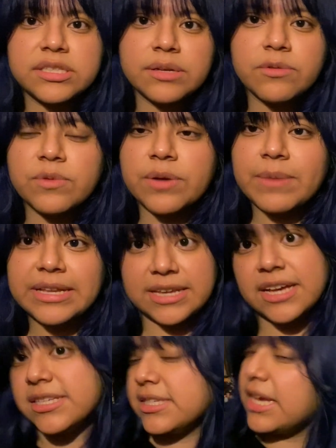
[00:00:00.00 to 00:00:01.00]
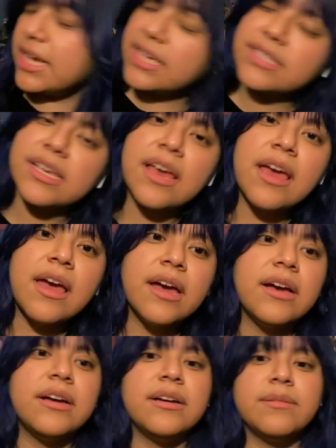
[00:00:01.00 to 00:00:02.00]
to where my desk is.
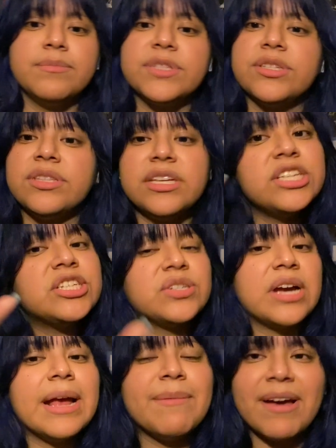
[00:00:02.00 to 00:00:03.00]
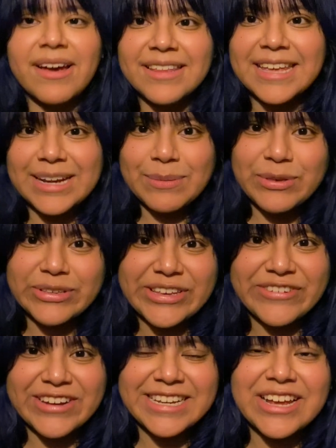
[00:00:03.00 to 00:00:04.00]
Um, but this tripod that I'm
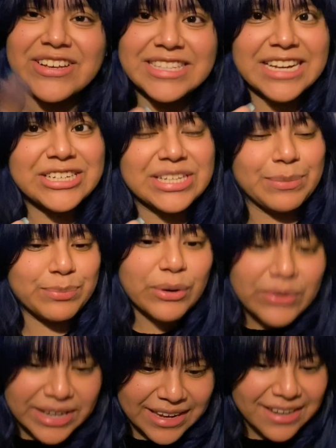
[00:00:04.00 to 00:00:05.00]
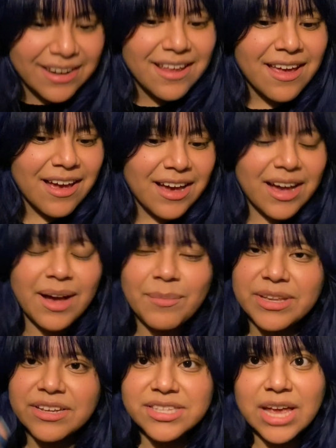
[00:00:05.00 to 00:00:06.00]
using right now is actually broken. Um,
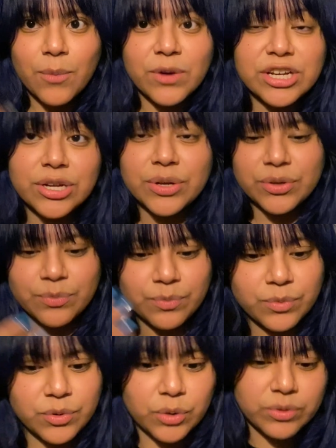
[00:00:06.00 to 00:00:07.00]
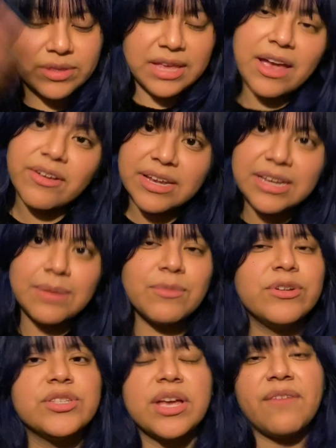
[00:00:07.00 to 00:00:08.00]
it does not want to go down
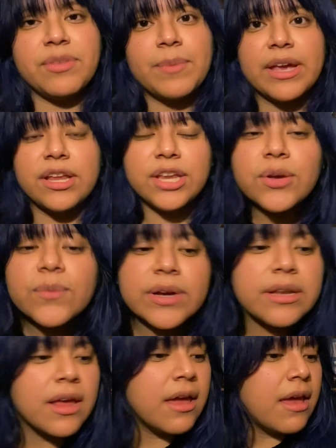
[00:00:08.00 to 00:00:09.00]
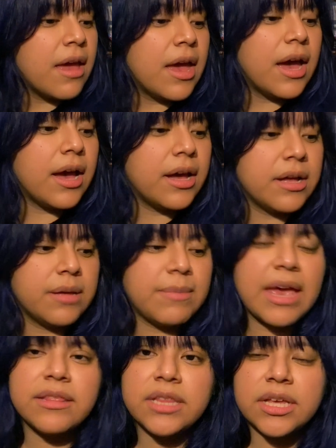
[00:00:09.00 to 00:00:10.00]
anymore, so I have to buy a new one. Um,
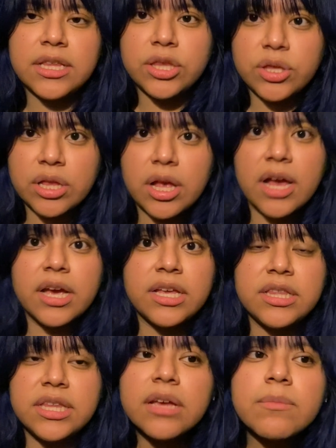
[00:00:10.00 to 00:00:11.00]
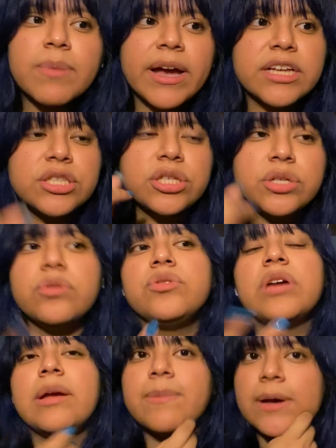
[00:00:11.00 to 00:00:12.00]
and then I did buy two
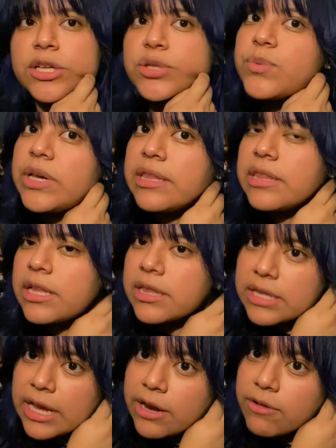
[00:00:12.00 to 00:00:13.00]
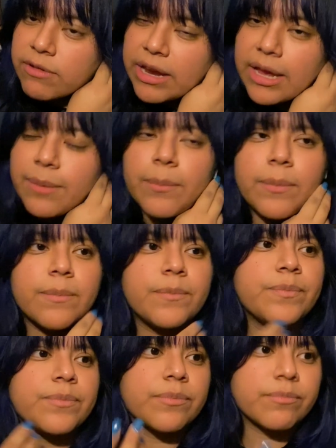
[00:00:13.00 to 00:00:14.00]
tripods with a light ring,
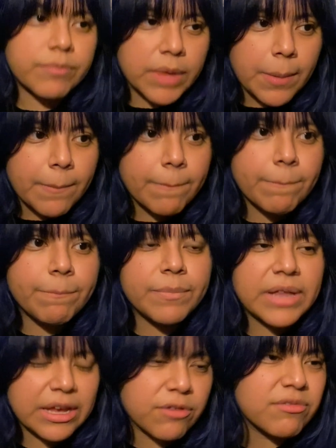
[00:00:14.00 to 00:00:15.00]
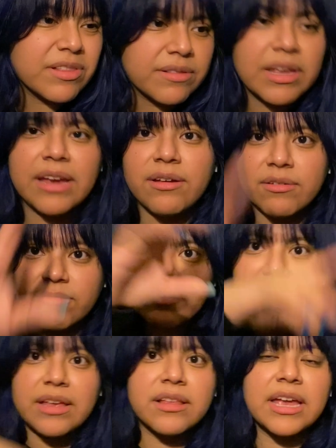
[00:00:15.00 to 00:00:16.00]
like a light
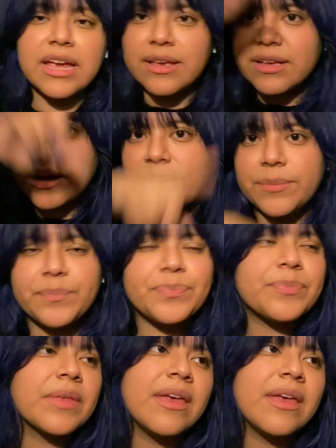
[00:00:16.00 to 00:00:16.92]
ring light, um,